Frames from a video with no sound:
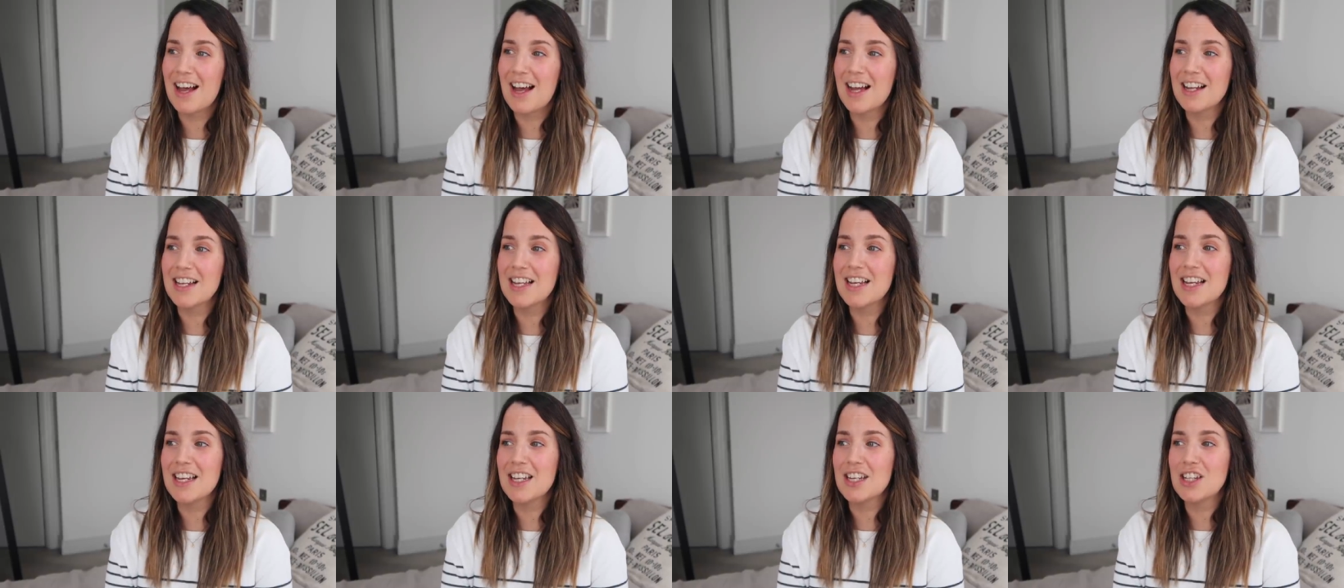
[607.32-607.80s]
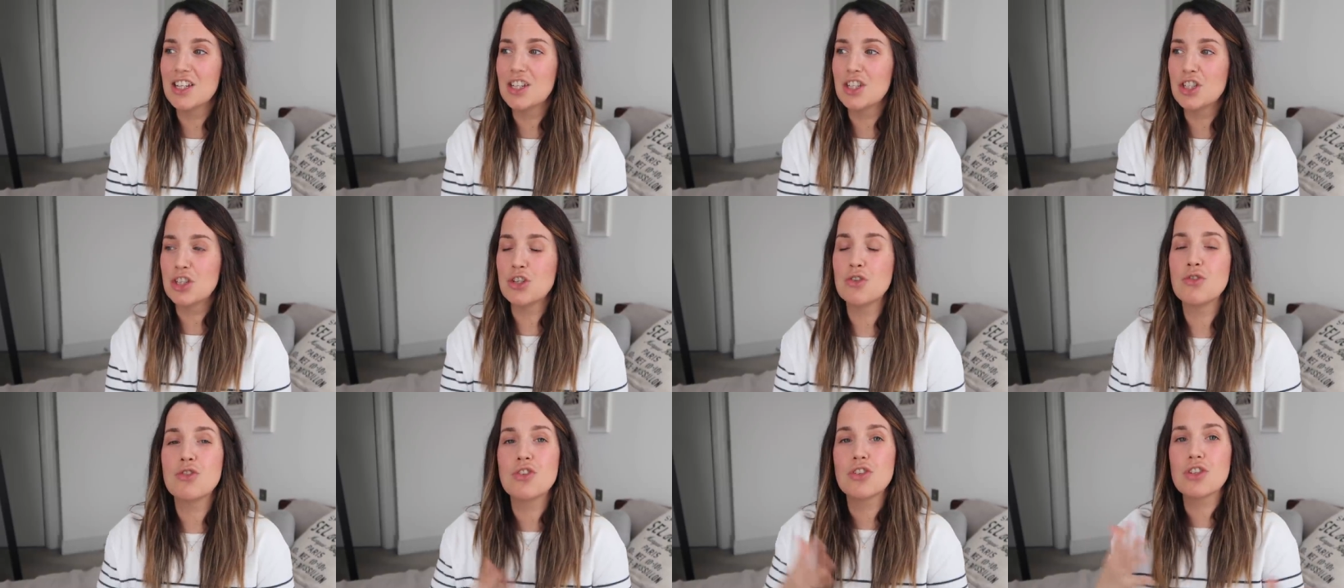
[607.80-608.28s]
And
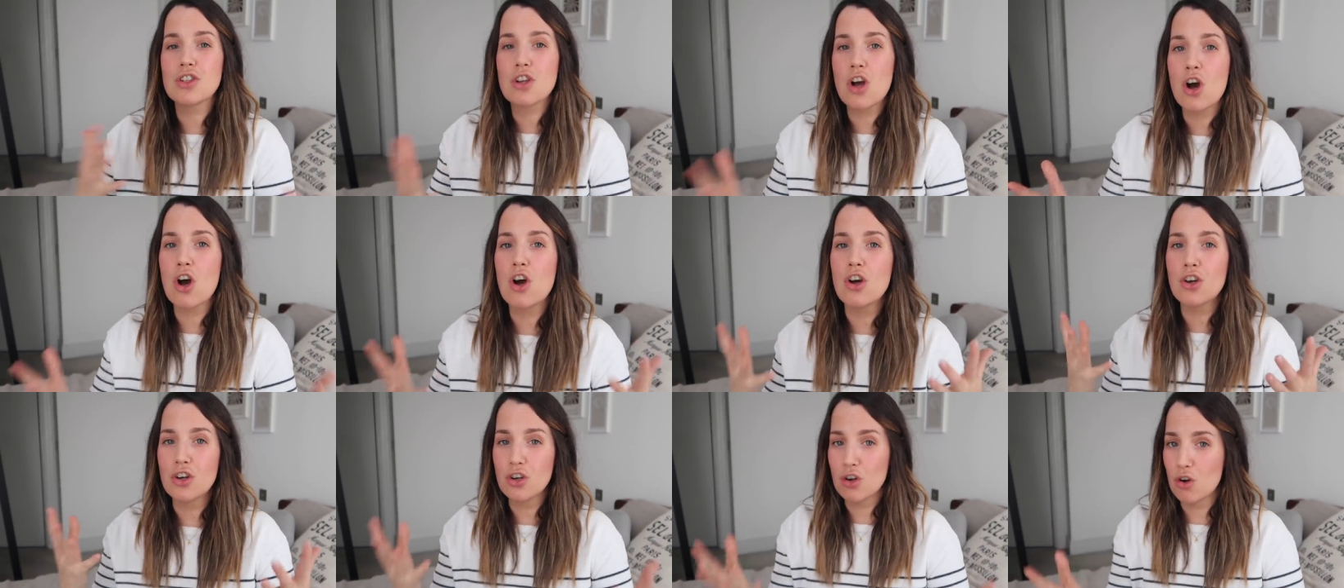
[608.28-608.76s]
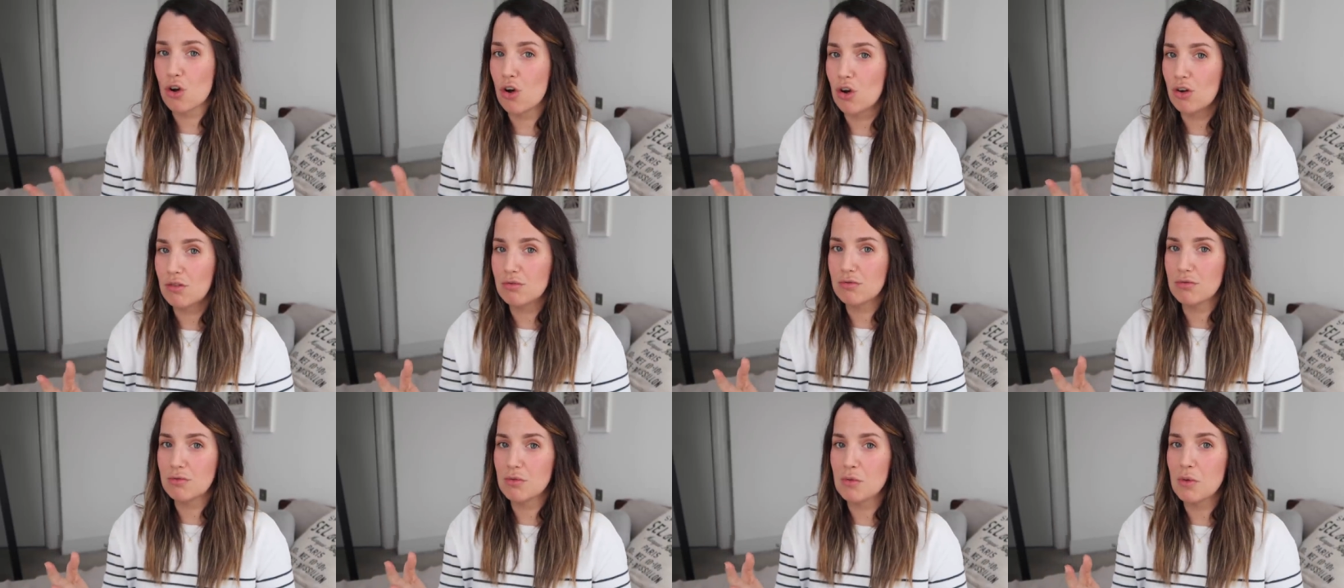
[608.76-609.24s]
you just can't
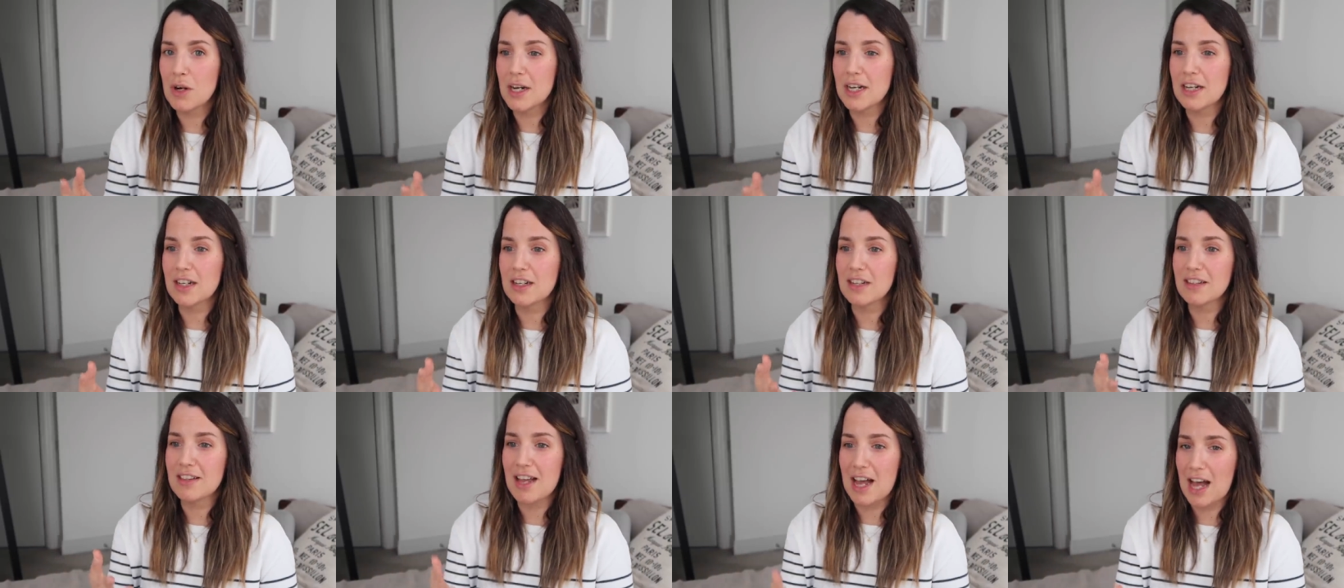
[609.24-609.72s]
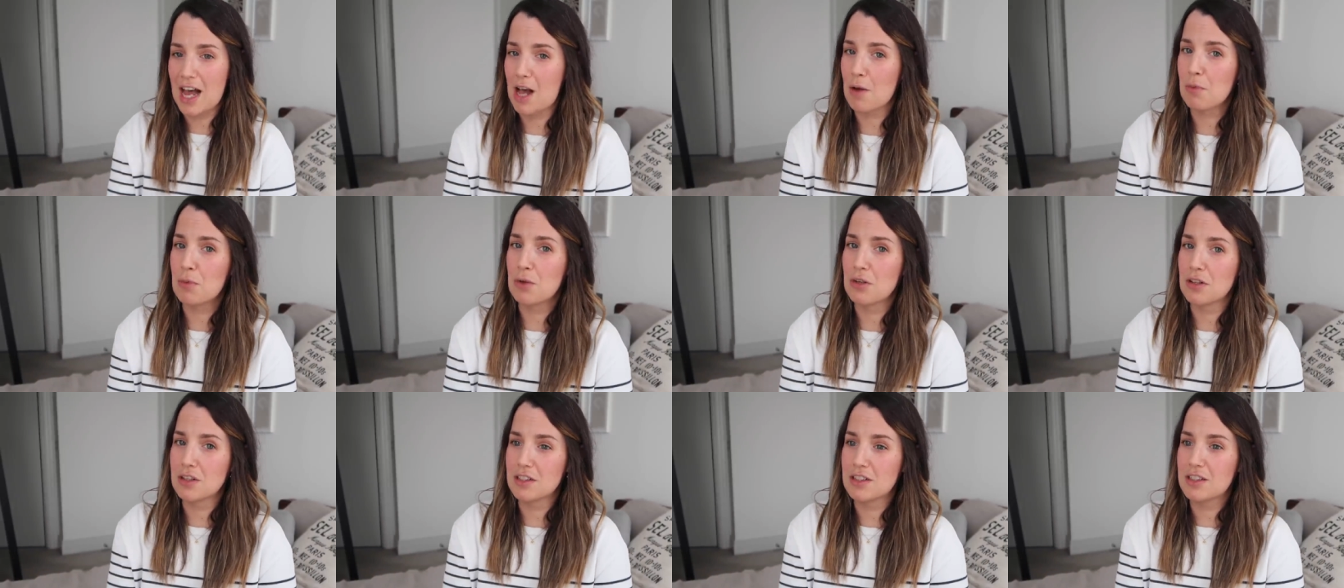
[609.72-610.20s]
not when that
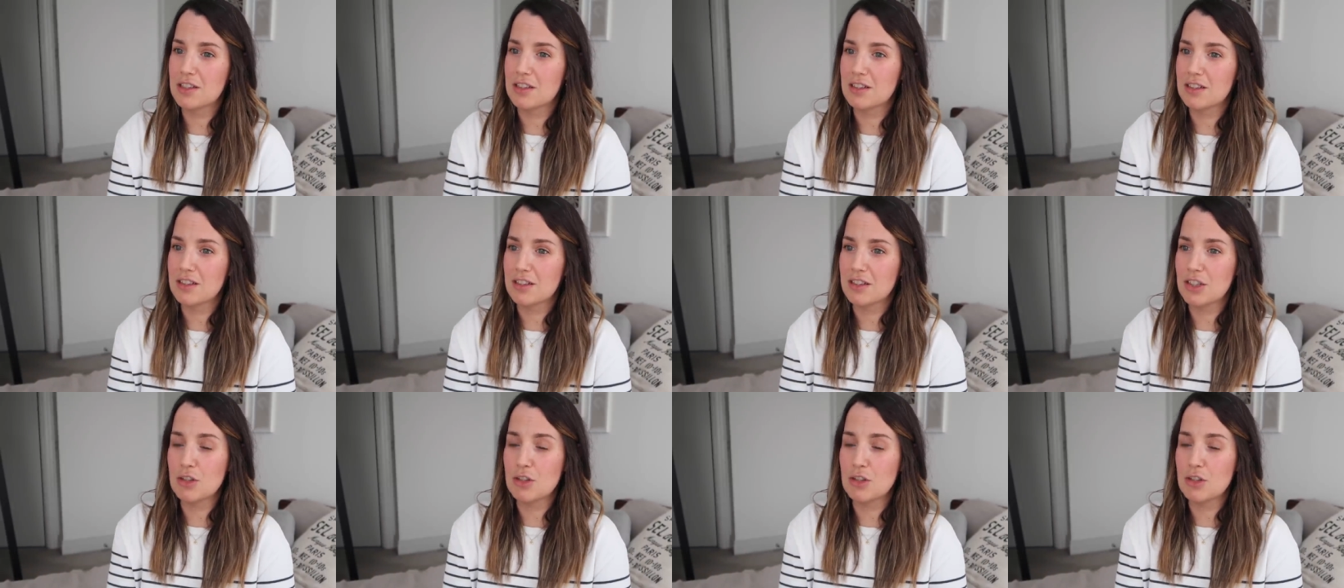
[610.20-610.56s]
happens.